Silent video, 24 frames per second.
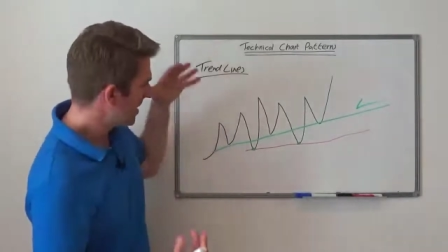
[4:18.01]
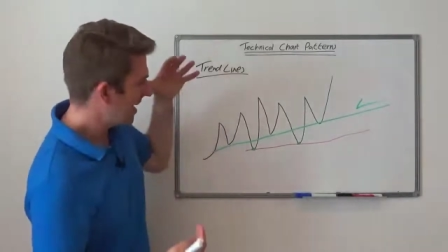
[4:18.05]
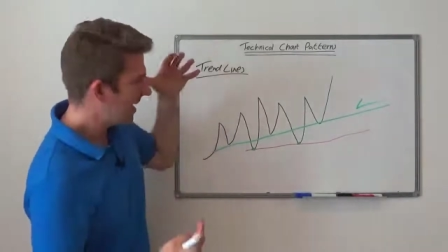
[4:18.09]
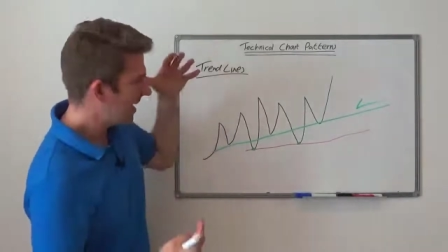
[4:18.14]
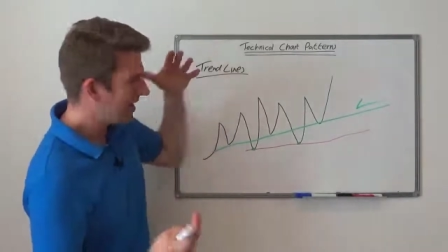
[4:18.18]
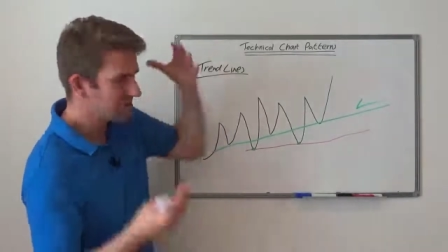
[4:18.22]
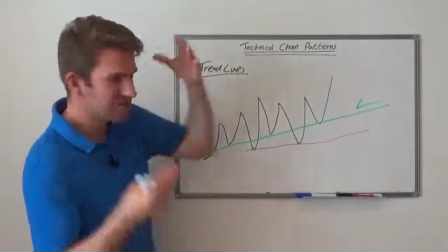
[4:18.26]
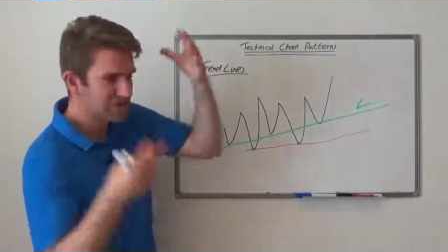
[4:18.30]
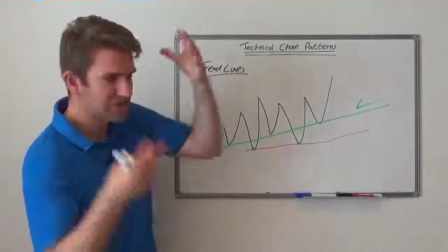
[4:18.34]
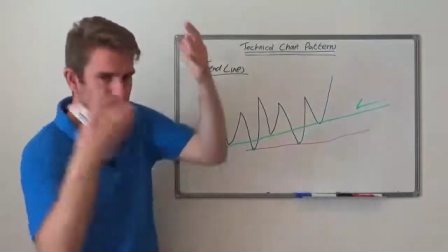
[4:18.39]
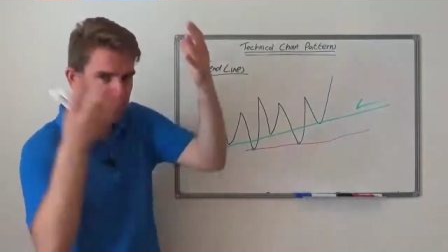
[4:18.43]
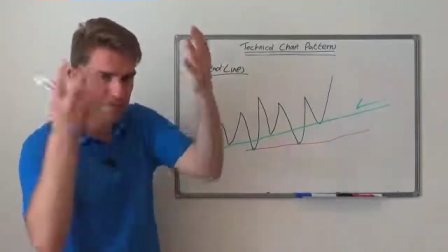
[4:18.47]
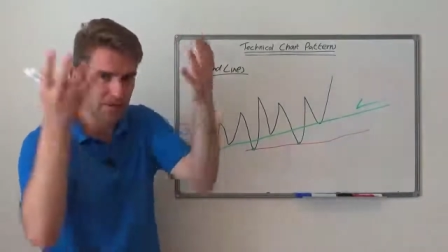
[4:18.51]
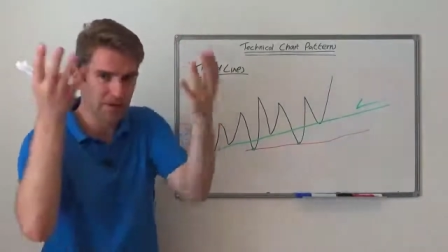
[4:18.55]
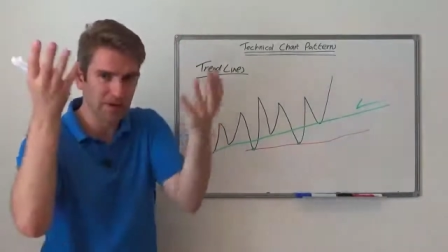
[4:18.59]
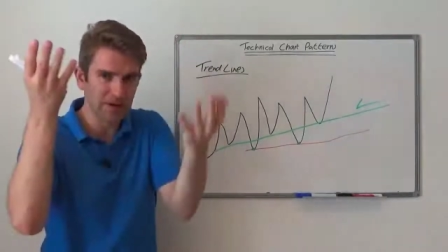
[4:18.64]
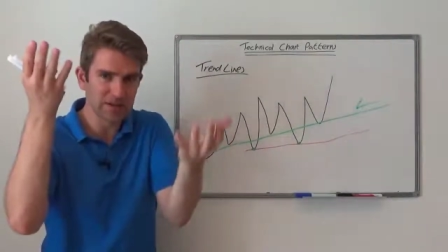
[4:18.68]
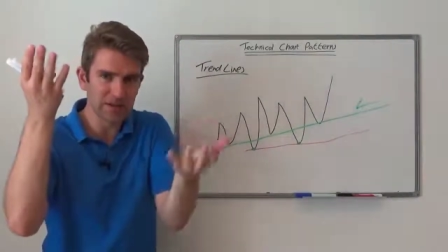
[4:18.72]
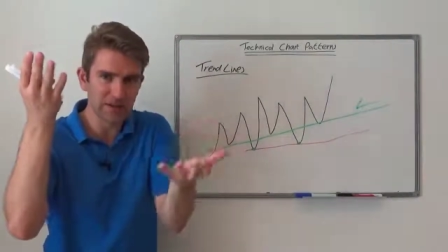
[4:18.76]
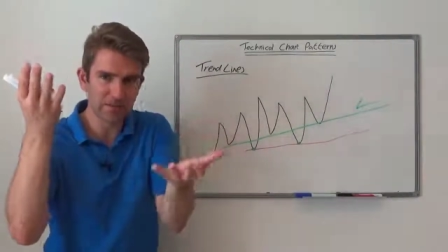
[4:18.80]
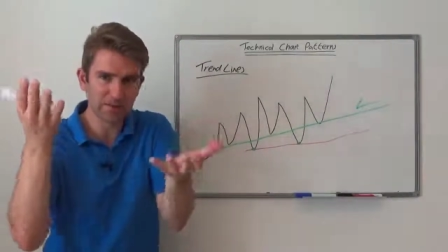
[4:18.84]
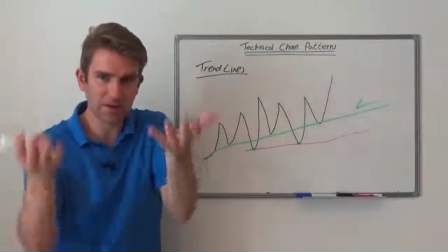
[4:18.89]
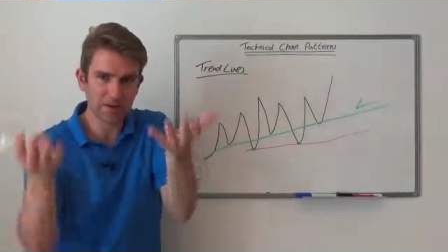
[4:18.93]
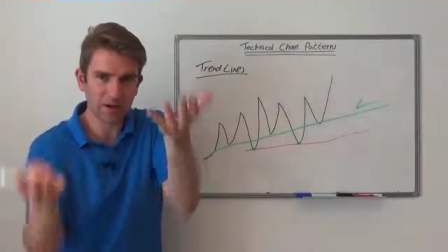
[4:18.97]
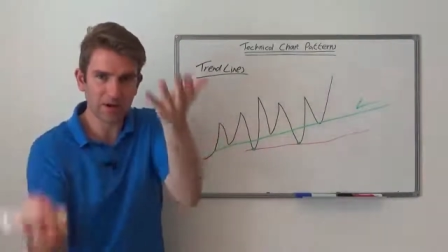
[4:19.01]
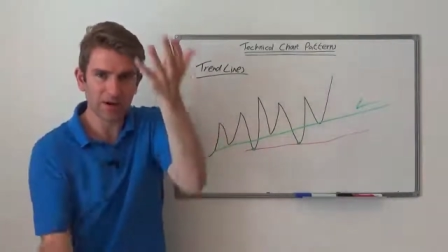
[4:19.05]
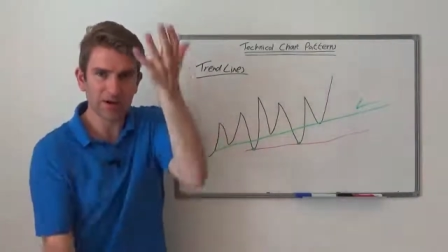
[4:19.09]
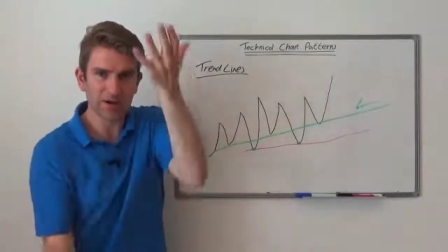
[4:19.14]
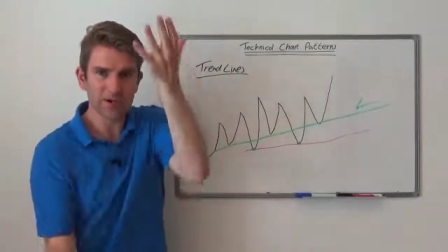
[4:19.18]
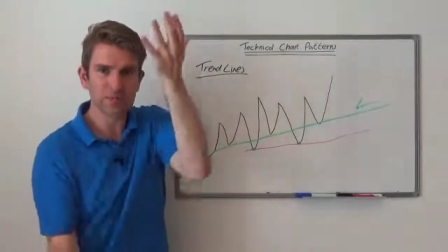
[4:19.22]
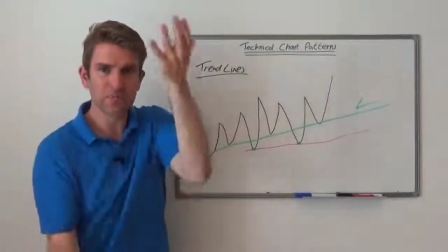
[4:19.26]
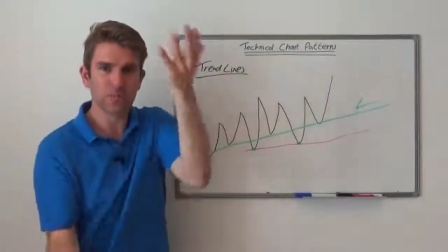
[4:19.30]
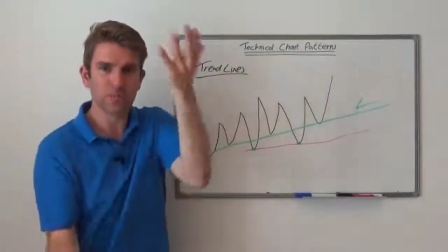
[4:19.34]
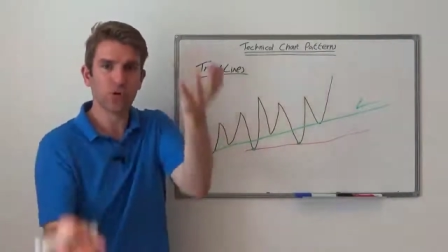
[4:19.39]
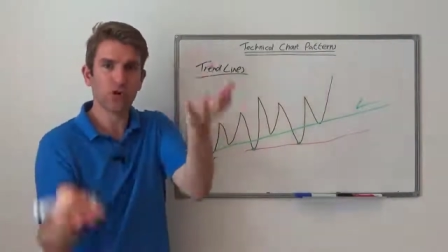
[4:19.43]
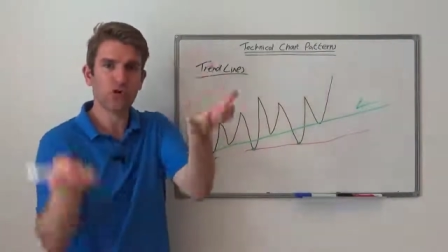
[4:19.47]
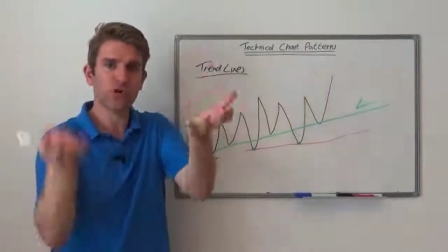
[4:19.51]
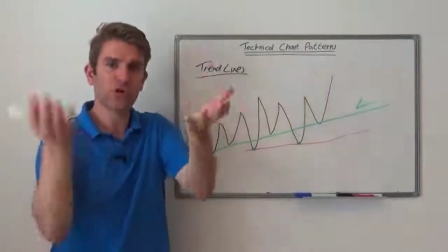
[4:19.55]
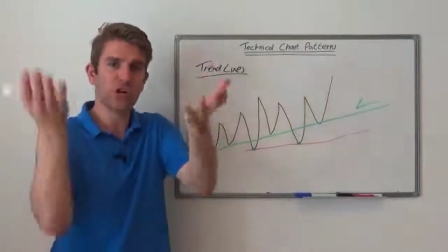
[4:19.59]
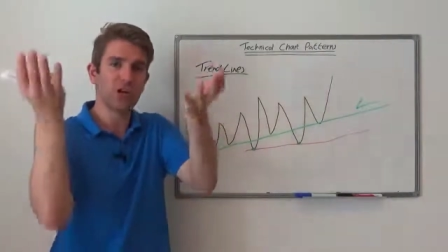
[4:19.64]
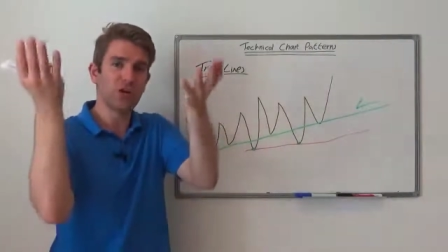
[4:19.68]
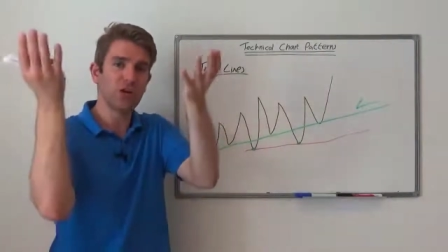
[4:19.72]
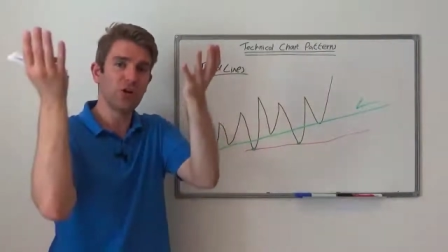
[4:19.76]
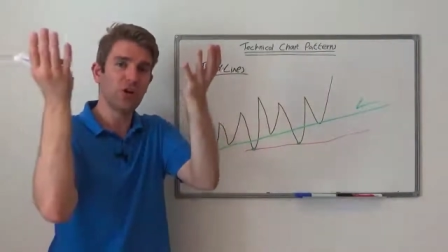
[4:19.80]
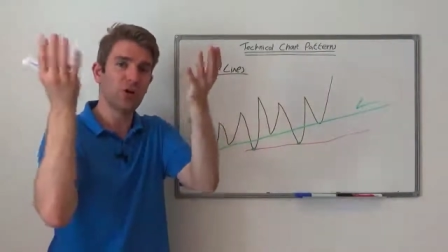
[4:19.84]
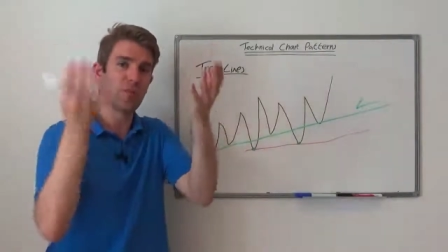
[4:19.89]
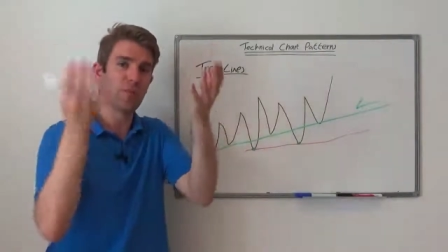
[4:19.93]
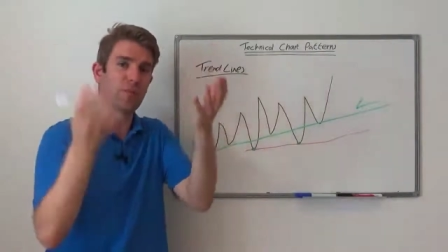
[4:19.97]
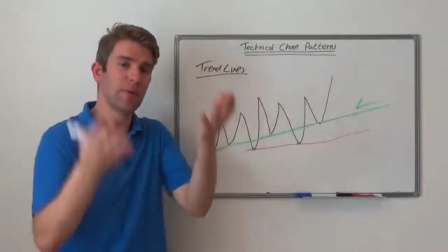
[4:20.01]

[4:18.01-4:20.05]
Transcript: as supply demand is pushing and you've got